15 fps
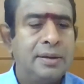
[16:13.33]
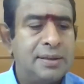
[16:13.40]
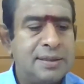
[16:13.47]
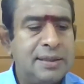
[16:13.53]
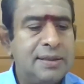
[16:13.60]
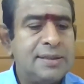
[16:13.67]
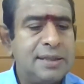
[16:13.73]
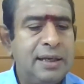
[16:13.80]

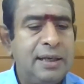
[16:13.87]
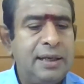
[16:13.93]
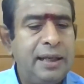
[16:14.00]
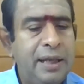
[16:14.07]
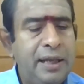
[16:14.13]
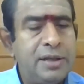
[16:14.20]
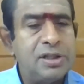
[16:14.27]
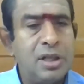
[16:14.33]
since in
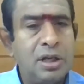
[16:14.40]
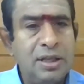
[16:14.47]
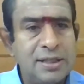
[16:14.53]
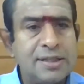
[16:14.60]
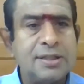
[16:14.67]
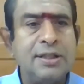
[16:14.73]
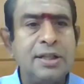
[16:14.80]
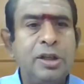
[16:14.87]
each
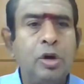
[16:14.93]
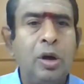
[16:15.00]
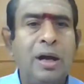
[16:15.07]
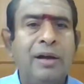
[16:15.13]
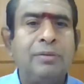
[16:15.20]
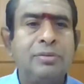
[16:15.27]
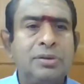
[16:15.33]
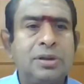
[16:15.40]
list you
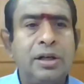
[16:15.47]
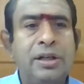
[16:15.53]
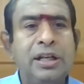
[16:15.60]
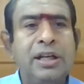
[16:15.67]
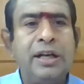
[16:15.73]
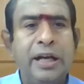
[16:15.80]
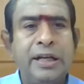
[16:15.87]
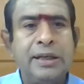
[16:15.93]
have
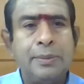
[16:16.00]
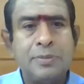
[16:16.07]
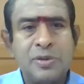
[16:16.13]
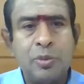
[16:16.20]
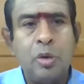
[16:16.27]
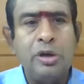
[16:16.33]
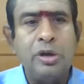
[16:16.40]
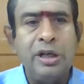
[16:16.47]
13
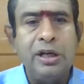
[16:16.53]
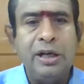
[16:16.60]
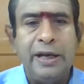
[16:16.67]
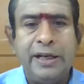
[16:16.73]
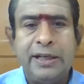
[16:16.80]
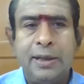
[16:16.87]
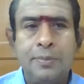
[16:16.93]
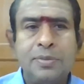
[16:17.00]
items, 14
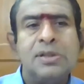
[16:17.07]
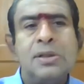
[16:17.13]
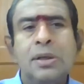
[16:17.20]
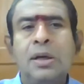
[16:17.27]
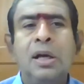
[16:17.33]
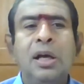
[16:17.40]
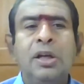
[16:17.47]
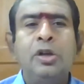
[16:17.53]
items,
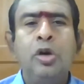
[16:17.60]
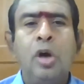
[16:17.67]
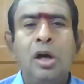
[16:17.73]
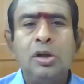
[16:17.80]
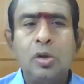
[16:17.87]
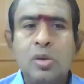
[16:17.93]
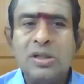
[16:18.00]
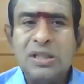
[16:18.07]
you
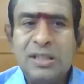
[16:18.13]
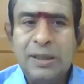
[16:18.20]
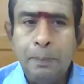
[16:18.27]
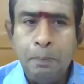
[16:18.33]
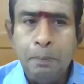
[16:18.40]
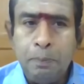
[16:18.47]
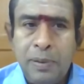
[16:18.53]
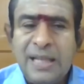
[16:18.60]
have to
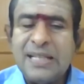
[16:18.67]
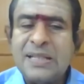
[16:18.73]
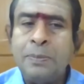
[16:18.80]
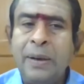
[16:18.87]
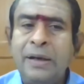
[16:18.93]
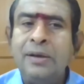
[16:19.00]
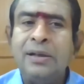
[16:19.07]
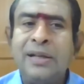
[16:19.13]
simply
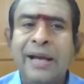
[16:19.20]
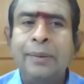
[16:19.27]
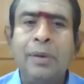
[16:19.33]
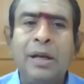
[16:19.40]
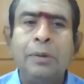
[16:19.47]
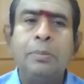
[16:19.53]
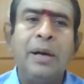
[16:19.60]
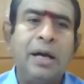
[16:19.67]
spend
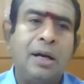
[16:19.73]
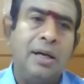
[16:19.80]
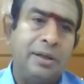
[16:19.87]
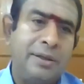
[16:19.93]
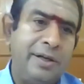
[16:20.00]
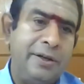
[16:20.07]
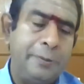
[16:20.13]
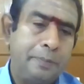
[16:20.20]
time and by
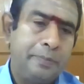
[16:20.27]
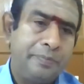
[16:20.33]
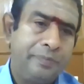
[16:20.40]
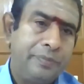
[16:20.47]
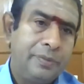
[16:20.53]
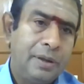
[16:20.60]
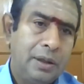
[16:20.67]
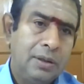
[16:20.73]
heart.
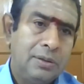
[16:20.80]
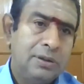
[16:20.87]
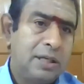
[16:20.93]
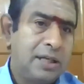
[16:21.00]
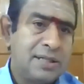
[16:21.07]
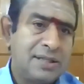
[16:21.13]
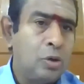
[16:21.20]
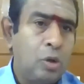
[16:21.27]

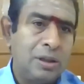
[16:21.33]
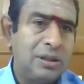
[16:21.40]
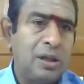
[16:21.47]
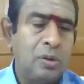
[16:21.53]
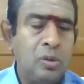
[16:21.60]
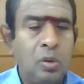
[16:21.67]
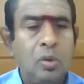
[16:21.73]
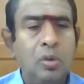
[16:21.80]
There is no
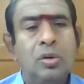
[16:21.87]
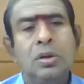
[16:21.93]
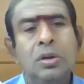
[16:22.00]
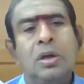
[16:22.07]
other way.